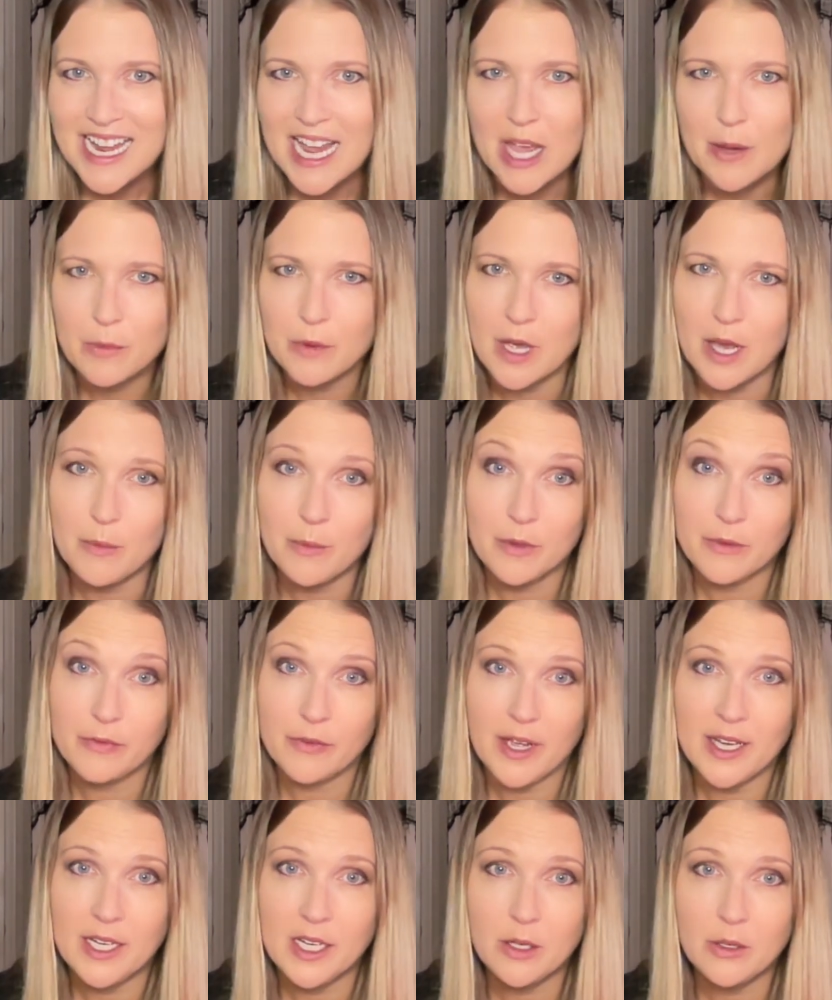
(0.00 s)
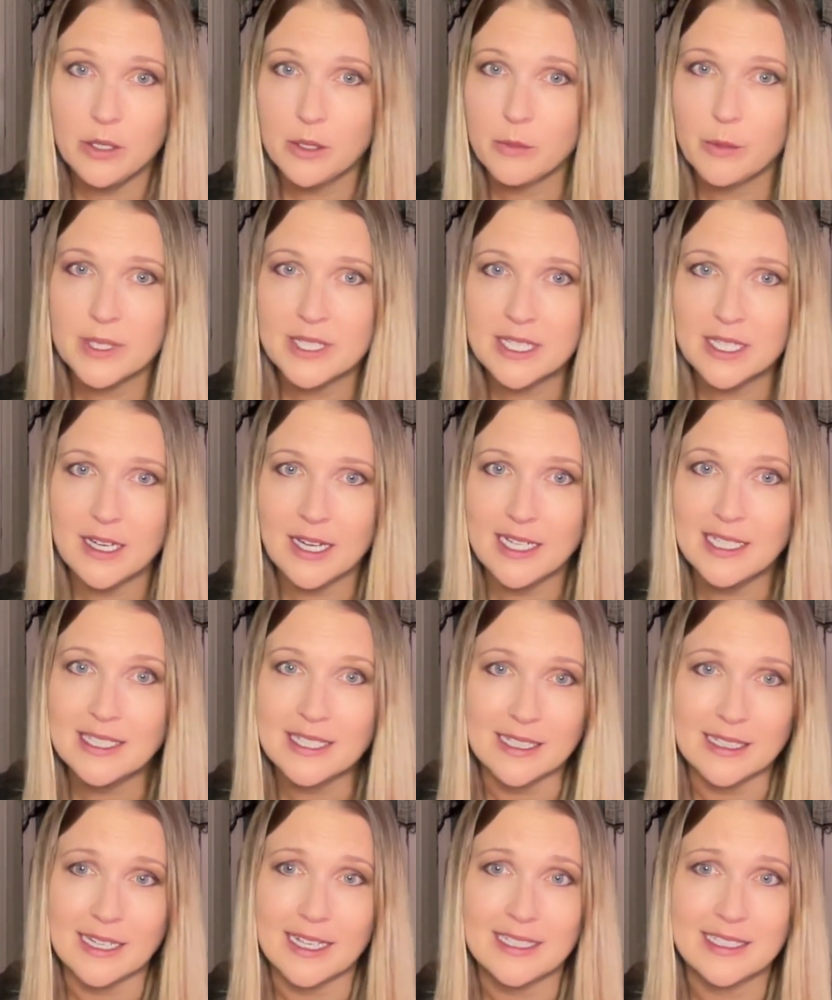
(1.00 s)
And we find out it wasn't
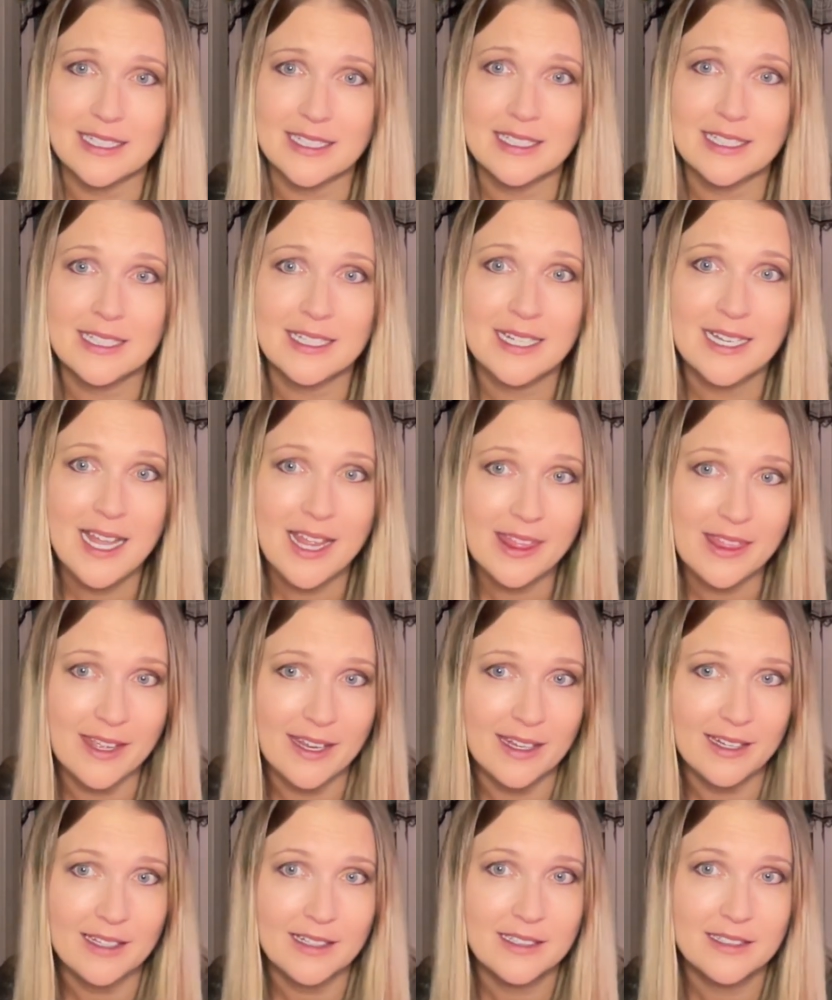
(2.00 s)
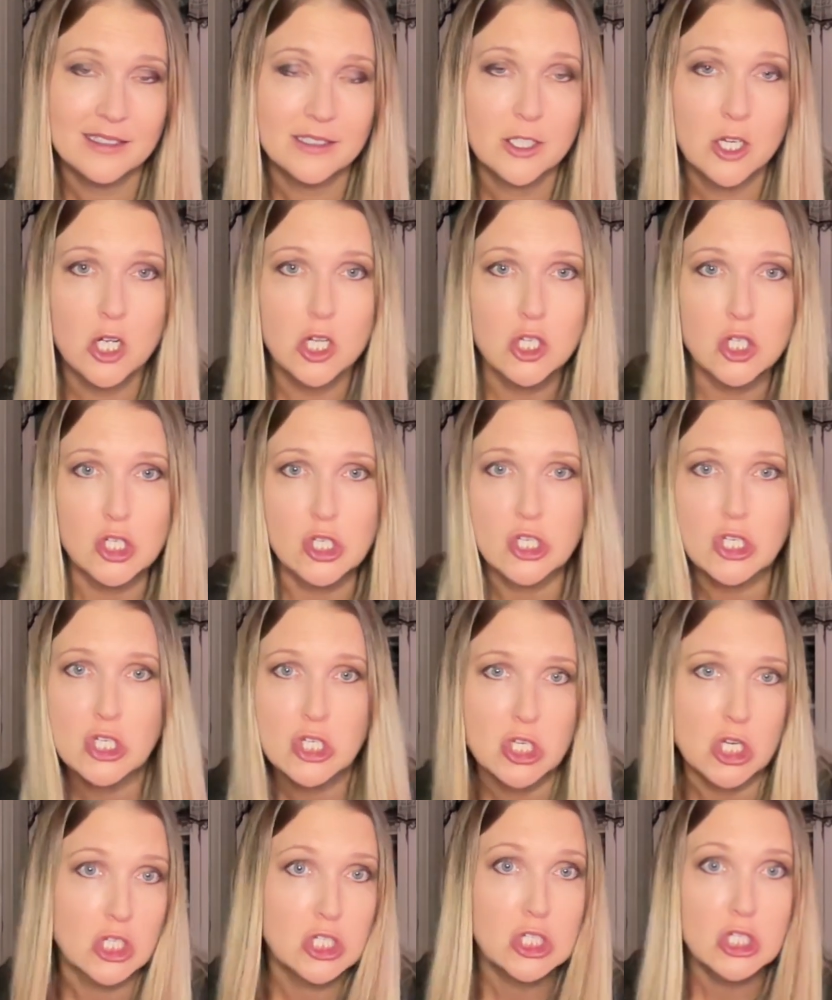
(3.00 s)
Isaac. Isaac did nothing.
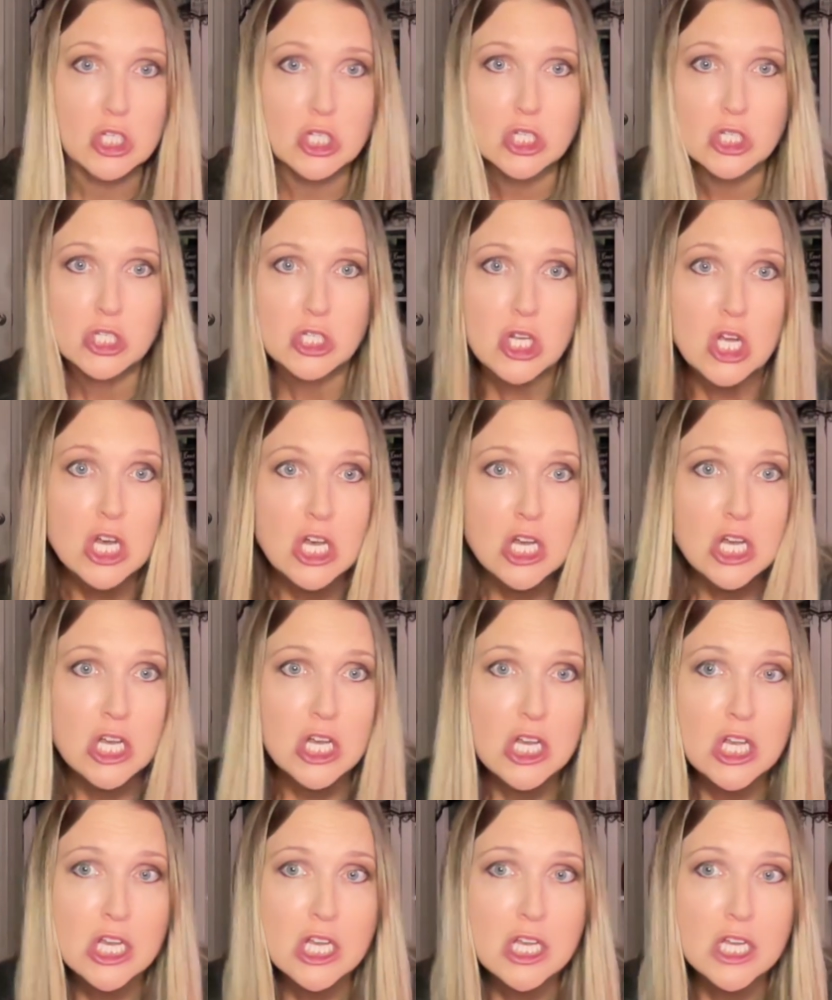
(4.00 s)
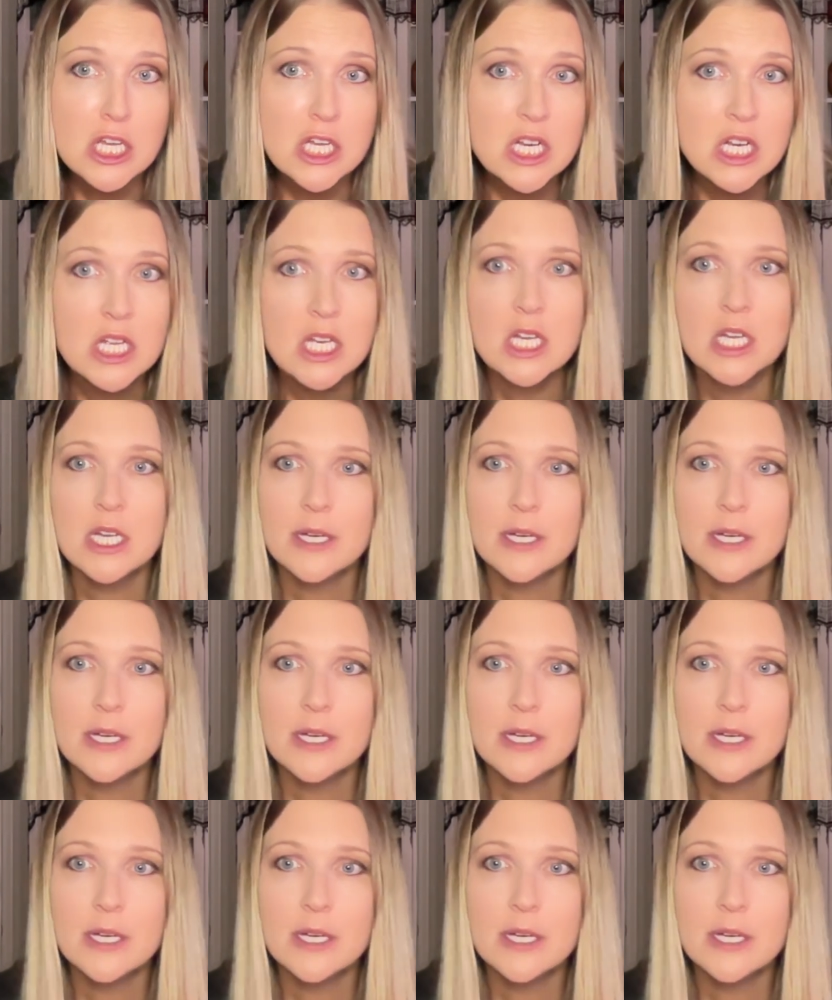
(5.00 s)
Dun dun dun.